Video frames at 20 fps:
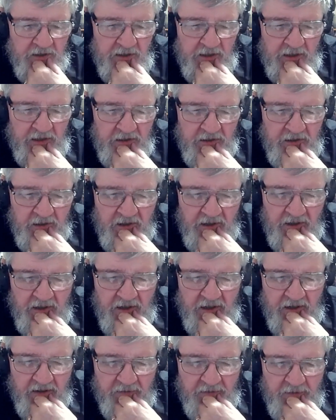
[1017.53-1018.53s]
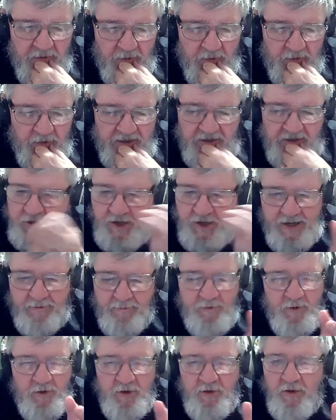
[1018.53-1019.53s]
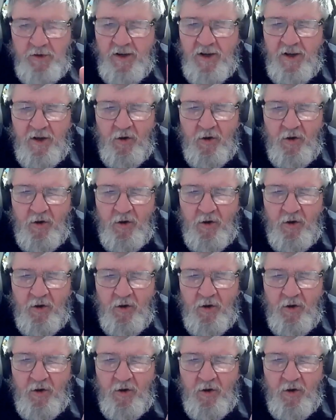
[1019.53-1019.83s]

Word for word: And they're not chapters,